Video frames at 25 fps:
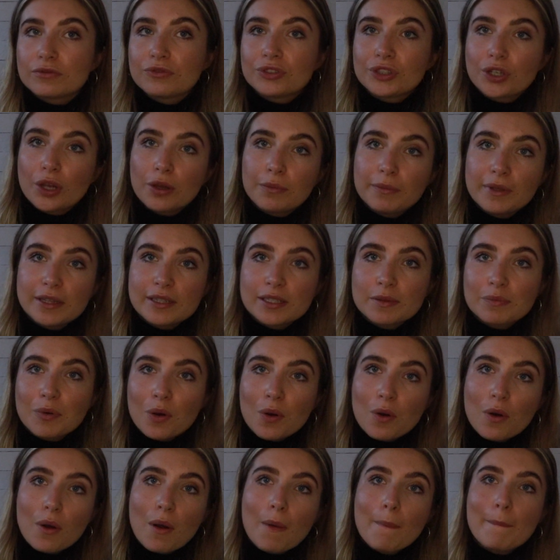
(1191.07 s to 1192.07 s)
showing me the
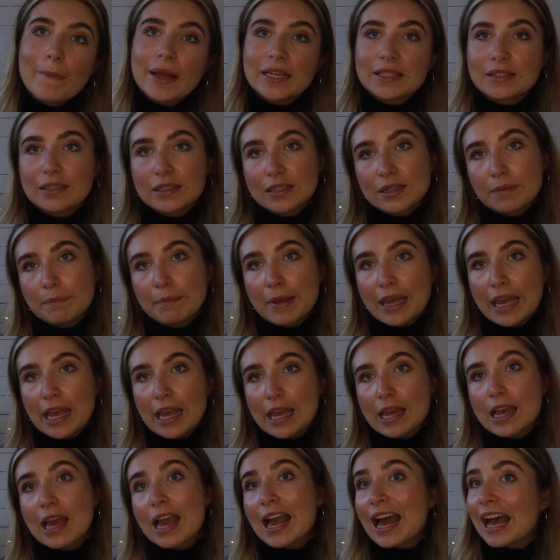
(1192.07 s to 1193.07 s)
support, messaging
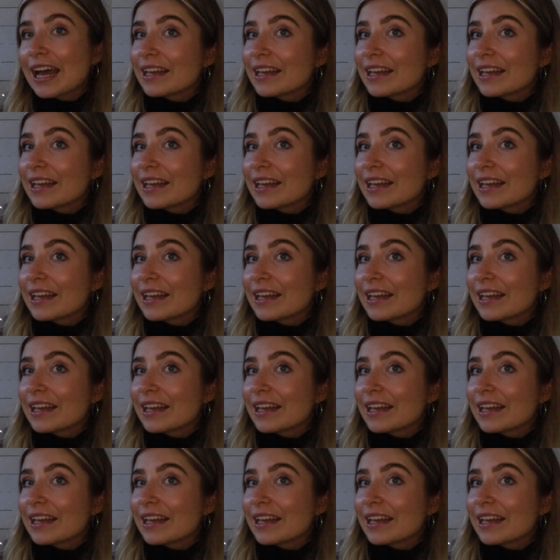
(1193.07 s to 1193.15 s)
me,